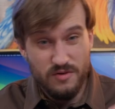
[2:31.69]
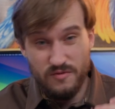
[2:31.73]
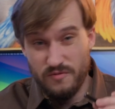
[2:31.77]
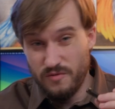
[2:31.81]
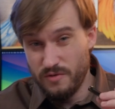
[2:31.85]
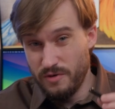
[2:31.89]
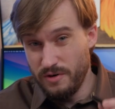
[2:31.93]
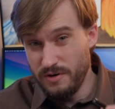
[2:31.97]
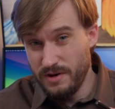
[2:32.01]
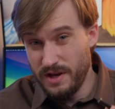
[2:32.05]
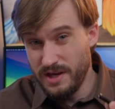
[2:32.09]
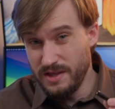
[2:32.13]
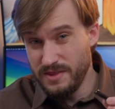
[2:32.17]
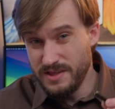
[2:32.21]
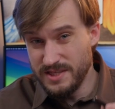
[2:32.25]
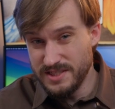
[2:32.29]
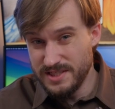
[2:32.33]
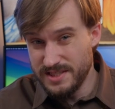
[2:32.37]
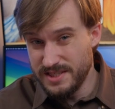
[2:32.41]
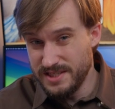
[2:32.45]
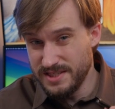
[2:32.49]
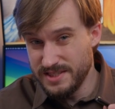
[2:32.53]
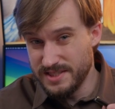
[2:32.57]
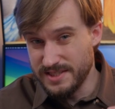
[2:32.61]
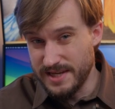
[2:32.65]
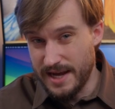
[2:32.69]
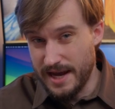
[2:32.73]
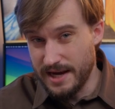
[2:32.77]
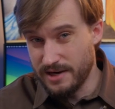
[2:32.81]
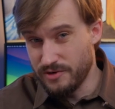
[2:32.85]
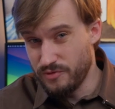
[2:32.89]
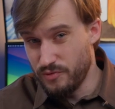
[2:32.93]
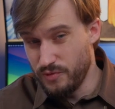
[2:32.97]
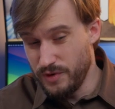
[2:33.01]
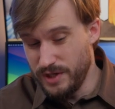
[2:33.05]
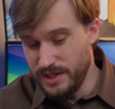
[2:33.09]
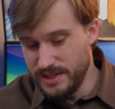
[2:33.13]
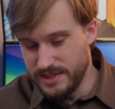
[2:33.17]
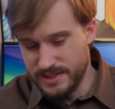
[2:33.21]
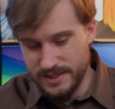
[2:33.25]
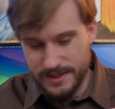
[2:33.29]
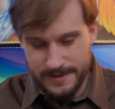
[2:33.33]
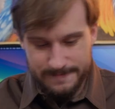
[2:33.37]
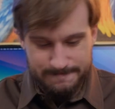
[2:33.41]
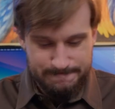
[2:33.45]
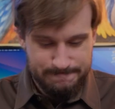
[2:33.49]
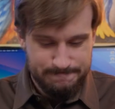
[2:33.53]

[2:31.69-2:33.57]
for this exact reason.